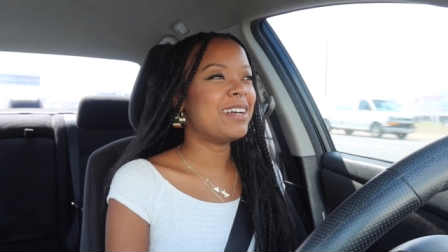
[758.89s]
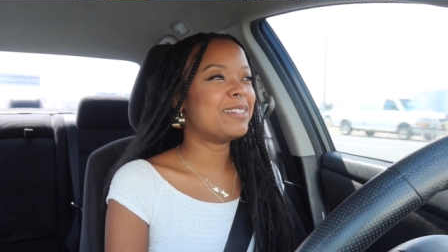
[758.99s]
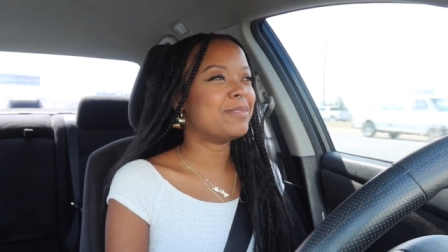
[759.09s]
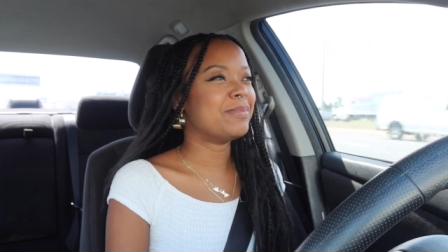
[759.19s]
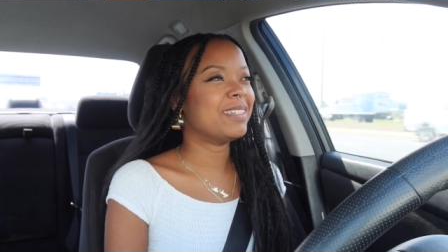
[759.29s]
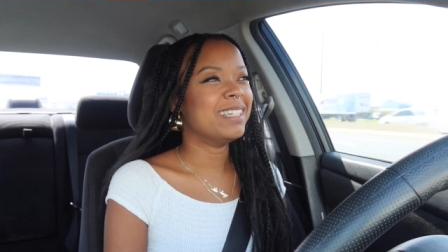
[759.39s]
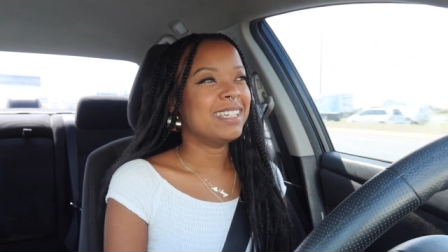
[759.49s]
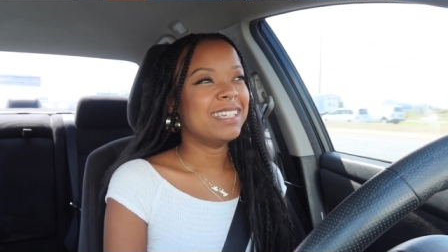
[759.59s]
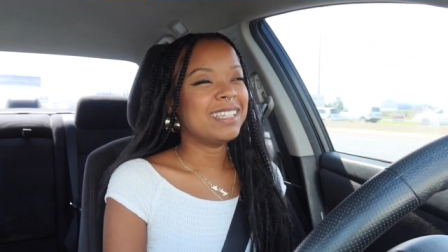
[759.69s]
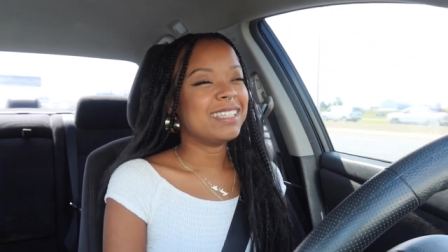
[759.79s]
um,
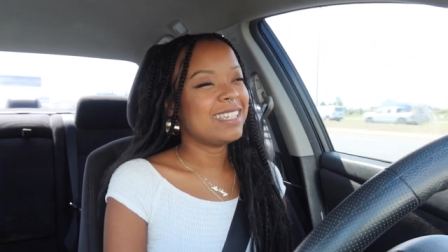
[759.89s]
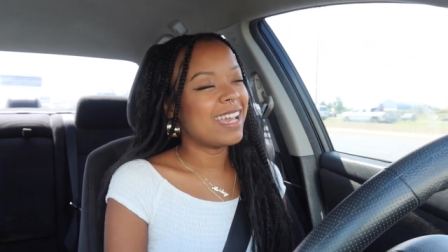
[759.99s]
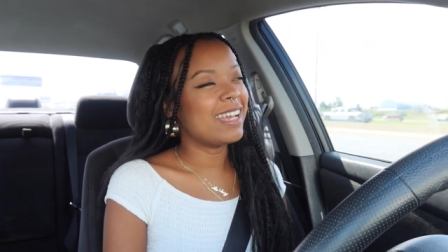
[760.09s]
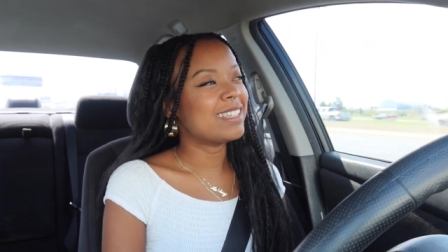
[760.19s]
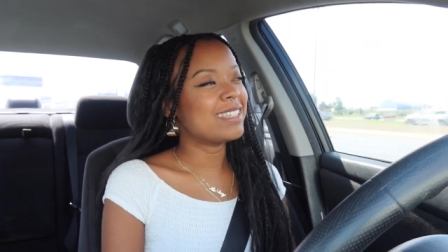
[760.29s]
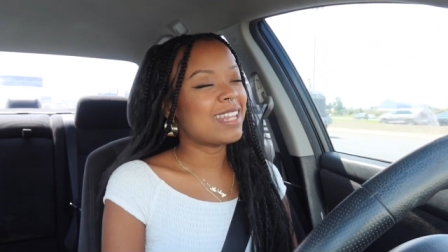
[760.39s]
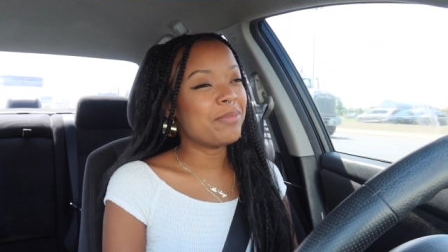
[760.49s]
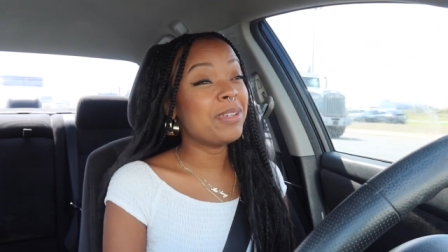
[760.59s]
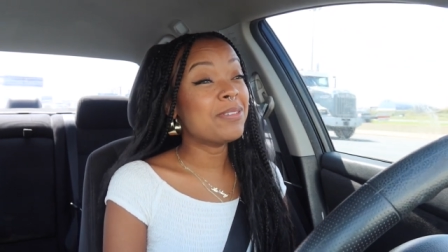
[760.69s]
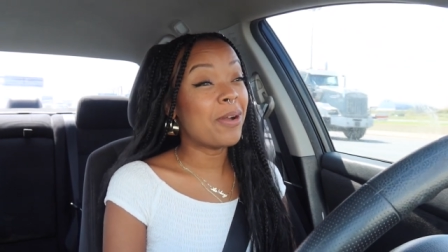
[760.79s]
yeah,
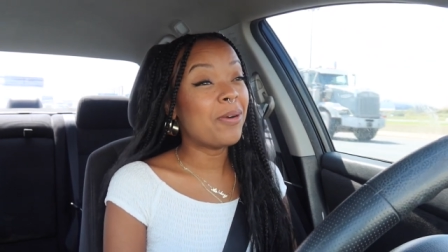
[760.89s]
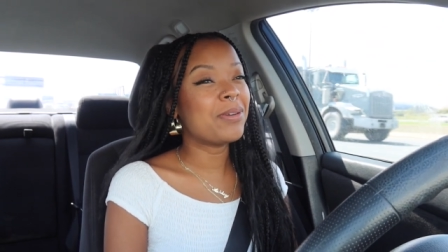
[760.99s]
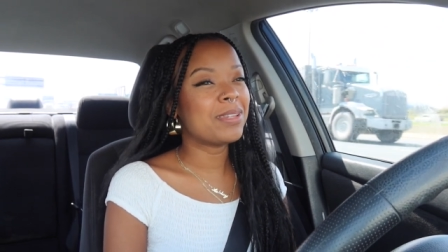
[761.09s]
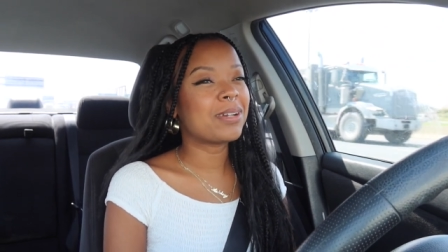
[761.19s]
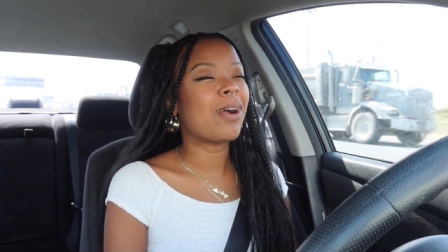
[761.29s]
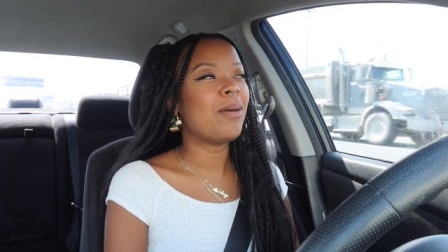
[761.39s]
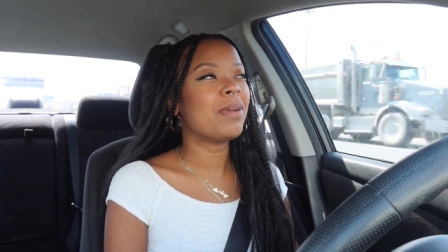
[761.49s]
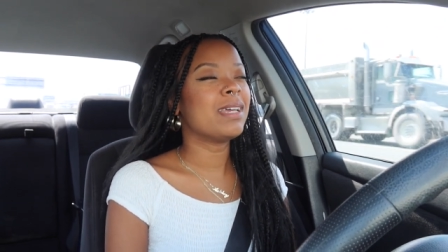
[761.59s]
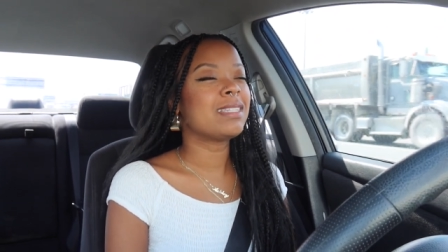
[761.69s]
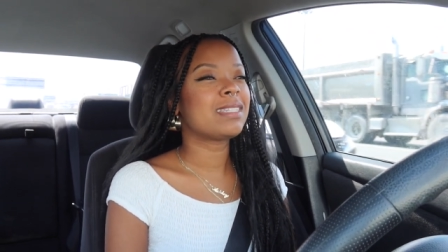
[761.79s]
let me know in the
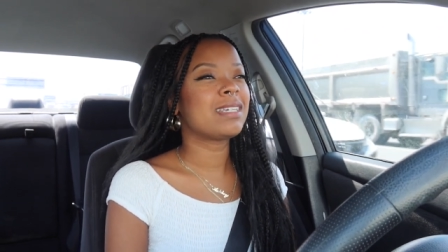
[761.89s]
comments.